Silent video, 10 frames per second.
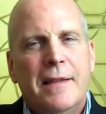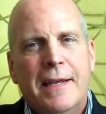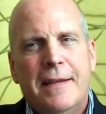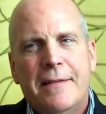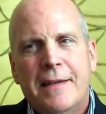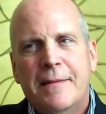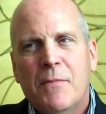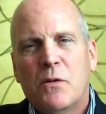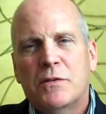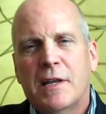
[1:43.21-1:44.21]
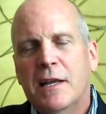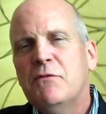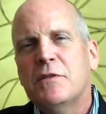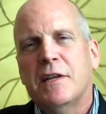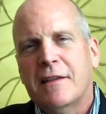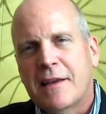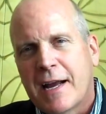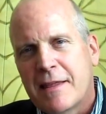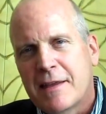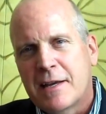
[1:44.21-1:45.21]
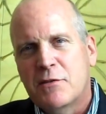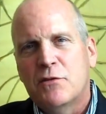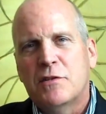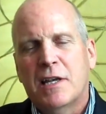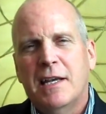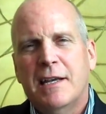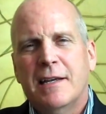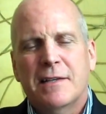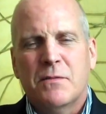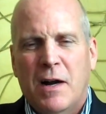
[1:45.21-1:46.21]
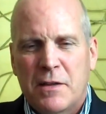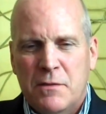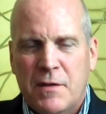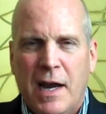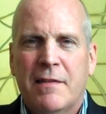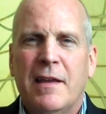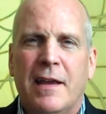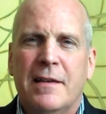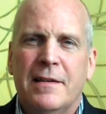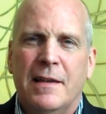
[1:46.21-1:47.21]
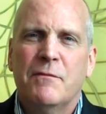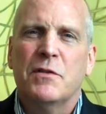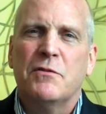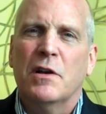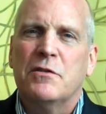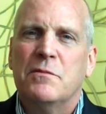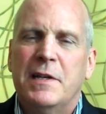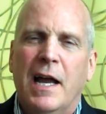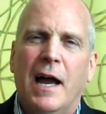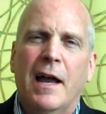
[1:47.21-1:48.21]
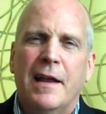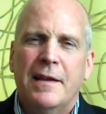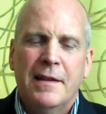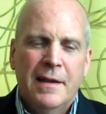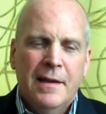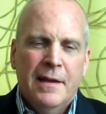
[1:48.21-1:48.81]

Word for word: The most interesting thing I think is you're seeing is while you've got that infrastructure behind